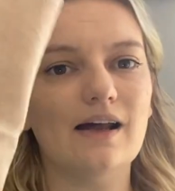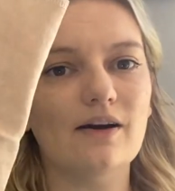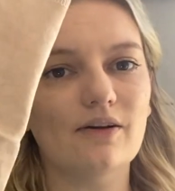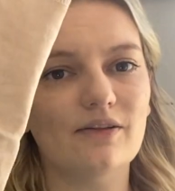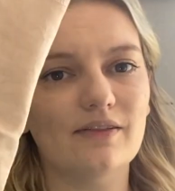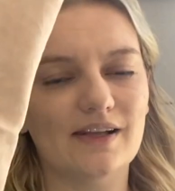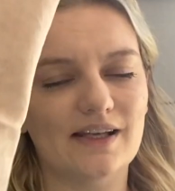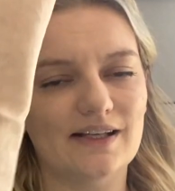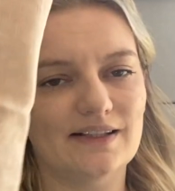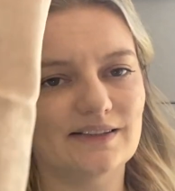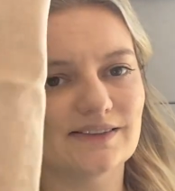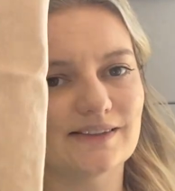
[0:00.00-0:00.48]
on
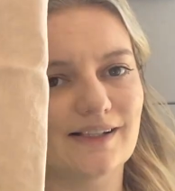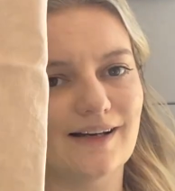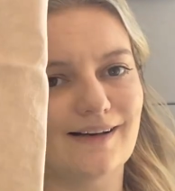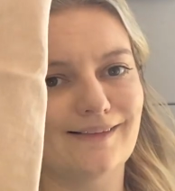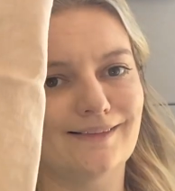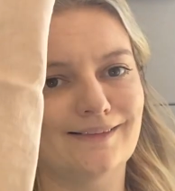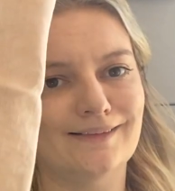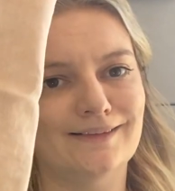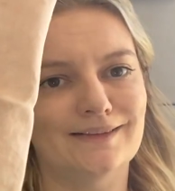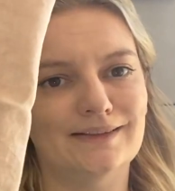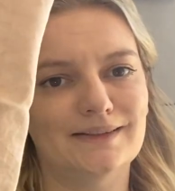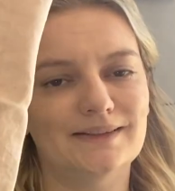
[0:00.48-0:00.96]
these
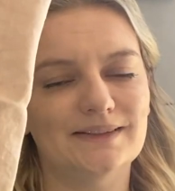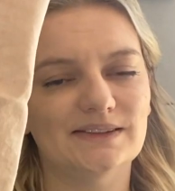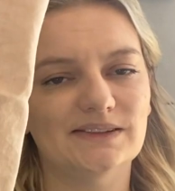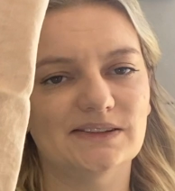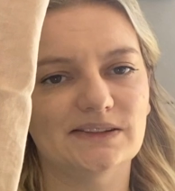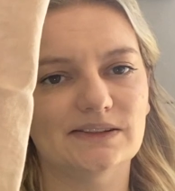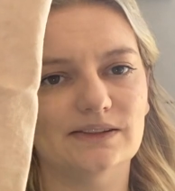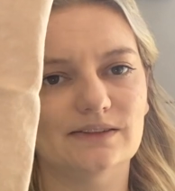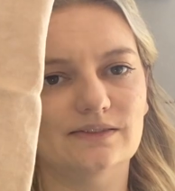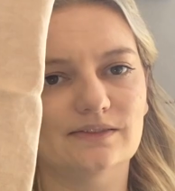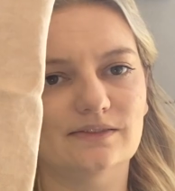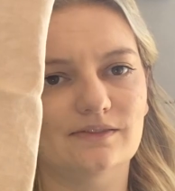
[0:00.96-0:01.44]
colours,
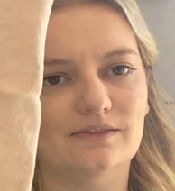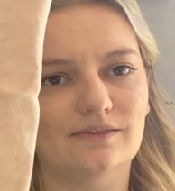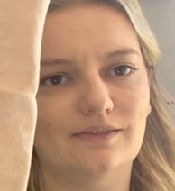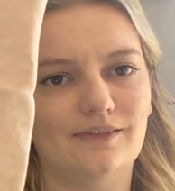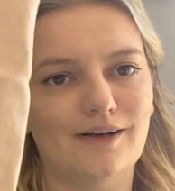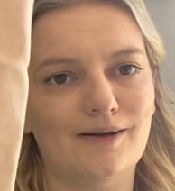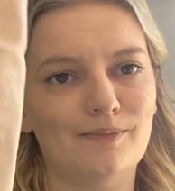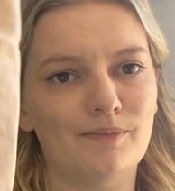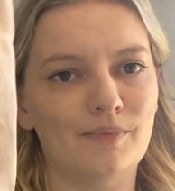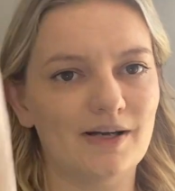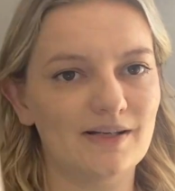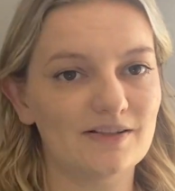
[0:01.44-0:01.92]
I
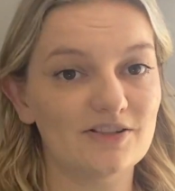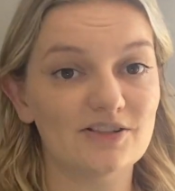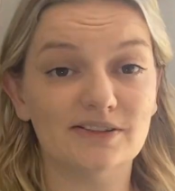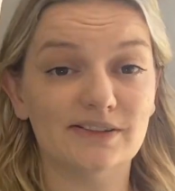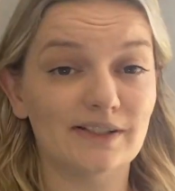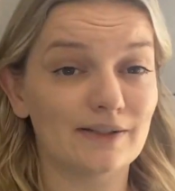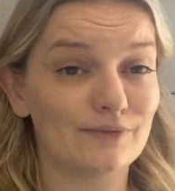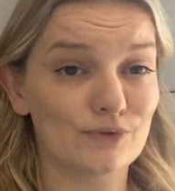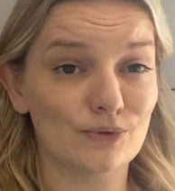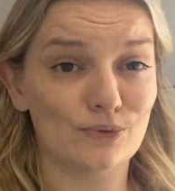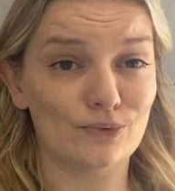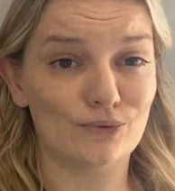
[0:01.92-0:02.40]
might just
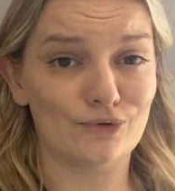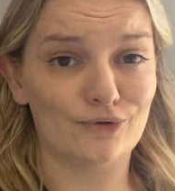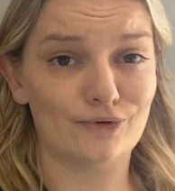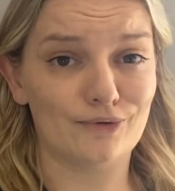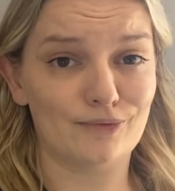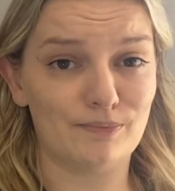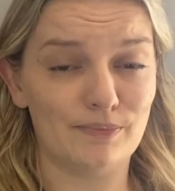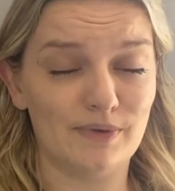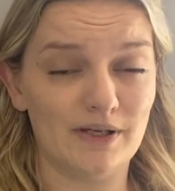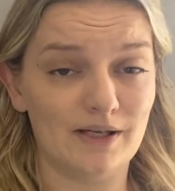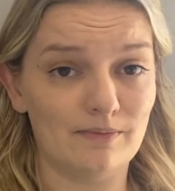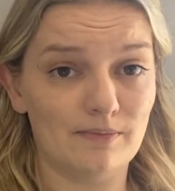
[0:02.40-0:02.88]
have to order a
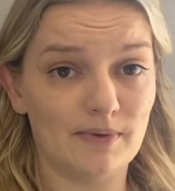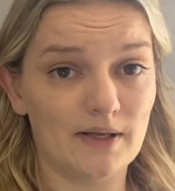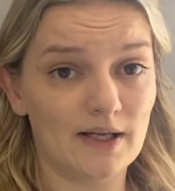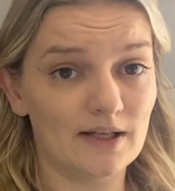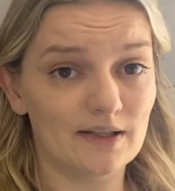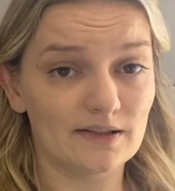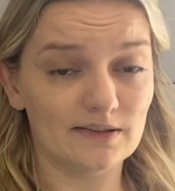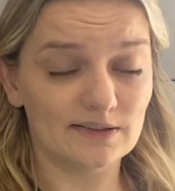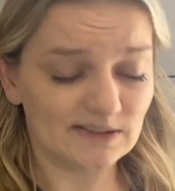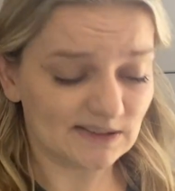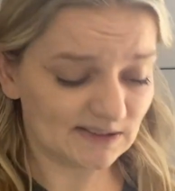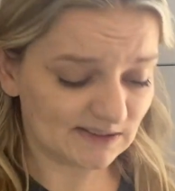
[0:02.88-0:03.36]
bigger
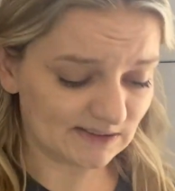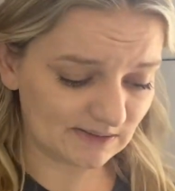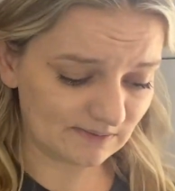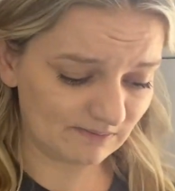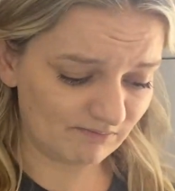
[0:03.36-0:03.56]
piece.